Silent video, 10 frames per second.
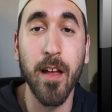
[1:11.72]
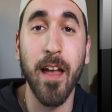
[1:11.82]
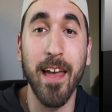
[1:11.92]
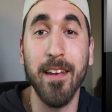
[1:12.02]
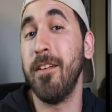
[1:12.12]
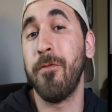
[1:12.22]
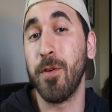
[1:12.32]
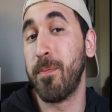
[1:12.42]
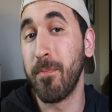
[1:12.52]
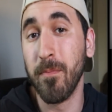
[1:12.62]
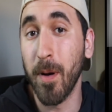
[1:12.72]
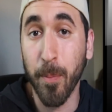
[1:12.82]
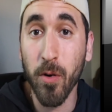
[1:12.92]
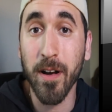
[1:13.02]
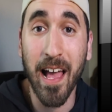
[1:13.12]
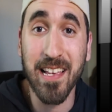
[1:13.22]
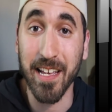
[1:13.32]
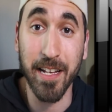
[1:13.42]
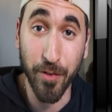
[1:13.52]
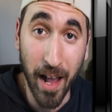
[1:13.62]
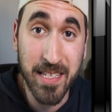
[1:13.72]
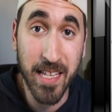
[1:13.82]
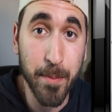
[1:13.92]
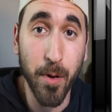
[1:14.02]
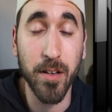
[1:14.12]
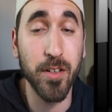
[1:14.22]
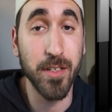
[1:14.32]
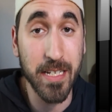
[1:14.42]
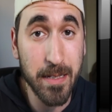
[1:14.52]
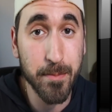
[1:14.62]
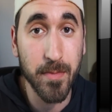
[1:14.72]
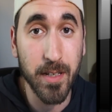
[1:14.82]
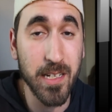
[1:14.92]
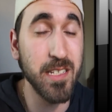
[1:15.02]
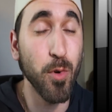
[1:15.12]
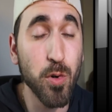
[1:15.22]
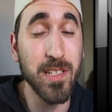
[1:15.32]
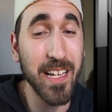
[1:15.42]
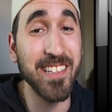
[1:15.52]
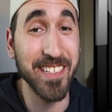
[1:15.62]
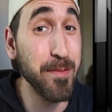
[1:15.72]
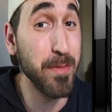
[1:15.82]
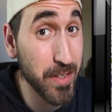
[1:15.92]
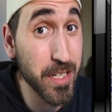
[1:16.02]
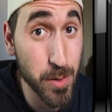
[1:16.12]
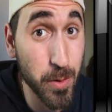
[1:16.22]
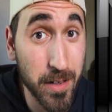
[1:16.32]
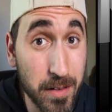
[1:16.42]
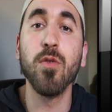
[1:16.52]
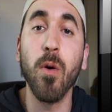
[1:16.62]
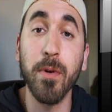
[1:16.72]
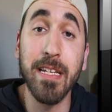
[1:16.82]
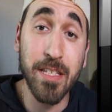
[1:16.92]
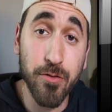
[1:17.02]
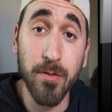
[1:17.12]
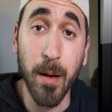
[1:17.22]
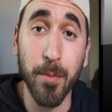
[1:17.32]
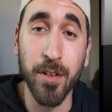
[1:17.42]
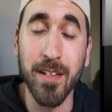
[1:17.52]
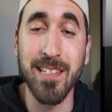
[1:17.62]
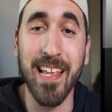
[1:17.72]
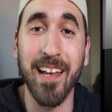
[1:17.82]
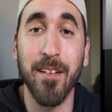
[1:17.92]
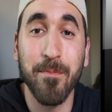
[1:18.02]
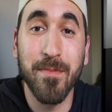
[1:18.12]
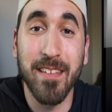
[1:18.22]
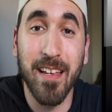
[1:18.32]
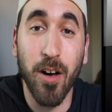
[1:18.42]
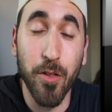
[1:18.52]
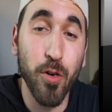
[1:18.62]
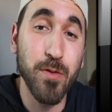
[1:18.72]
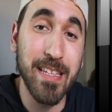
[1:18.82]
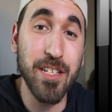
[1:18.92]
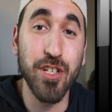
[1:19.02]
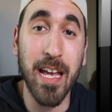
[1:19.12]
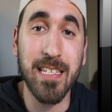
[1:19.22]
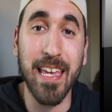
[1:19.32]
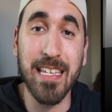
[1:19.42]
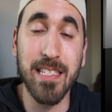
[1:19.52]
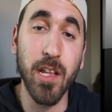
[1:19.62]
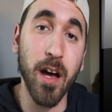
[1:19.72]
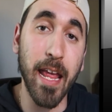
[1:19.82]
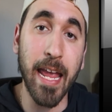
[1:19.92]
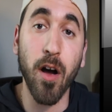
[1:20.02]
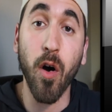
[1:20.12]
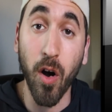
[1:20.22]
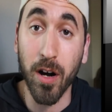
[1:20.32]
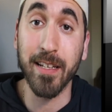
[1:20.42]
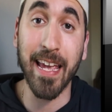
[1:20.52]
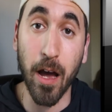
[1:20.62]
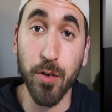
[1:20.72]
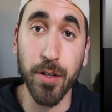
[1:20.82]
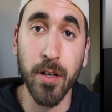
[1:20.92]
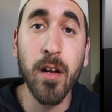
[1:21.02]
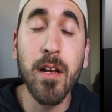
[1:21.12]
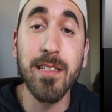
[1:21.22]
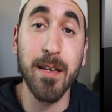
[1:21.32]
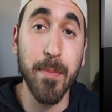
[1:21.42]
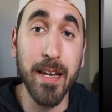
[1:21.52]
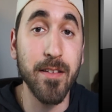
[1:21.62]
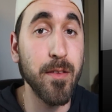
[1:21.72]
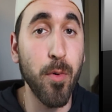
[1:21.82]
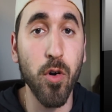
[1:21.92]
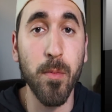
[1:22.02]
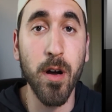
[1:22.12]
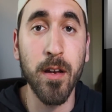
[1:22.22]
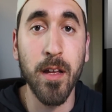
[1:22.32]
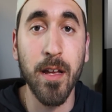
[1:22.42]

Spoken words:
And if your opponent has a grass type on their team, it is most likely going to be Venusaur. So what we need to remember is that although Ninjask is not a hard counter to many of the Pokemon,